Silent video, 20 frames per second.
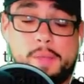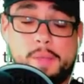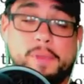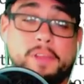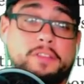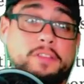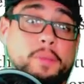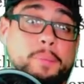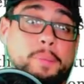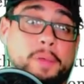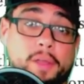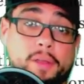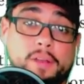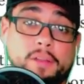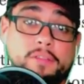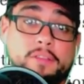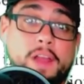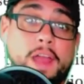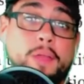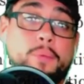Mr. Byrne
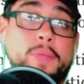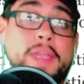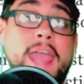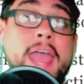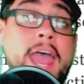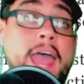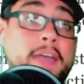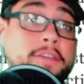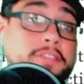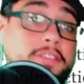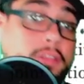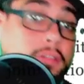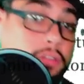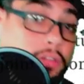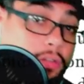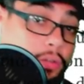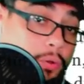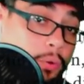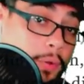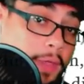is like, we have to
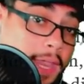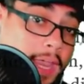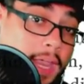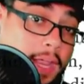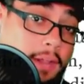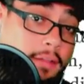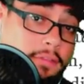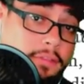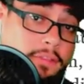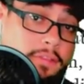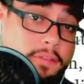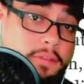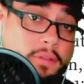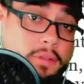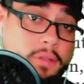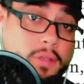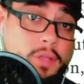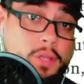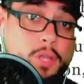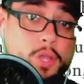do it.
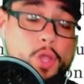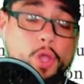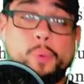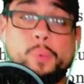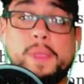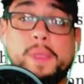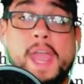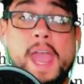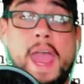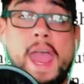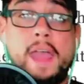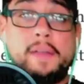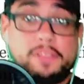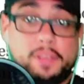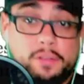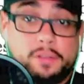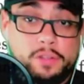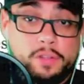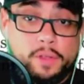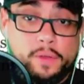We have
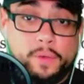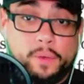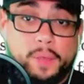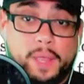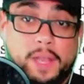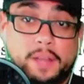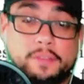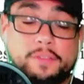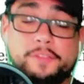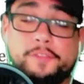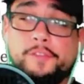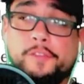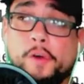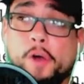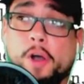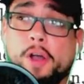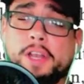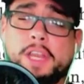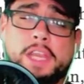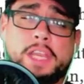to do it
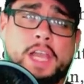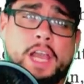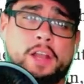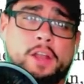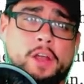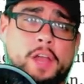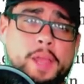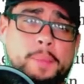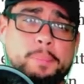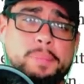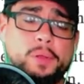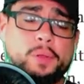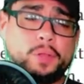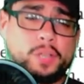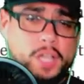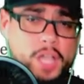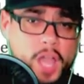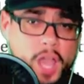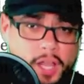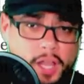for the yellow and blue
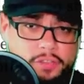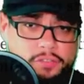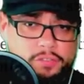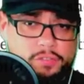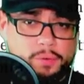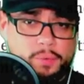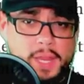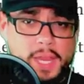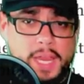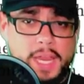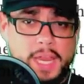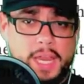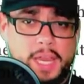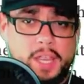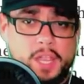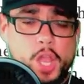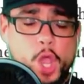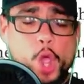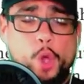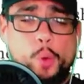
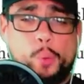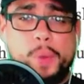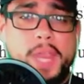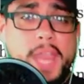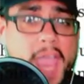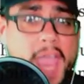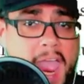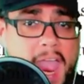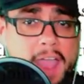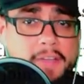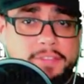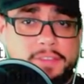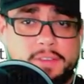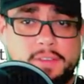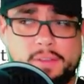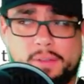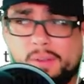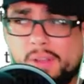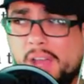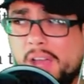country. We have
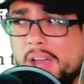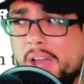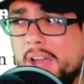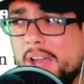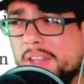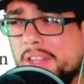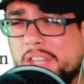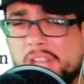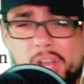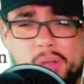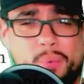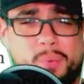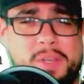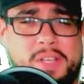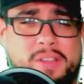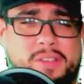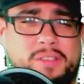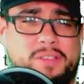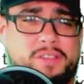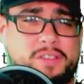to. No,
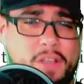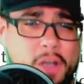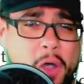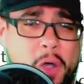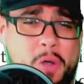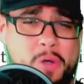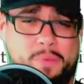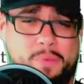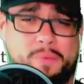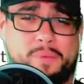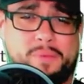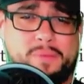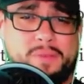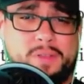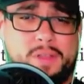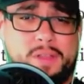we don't.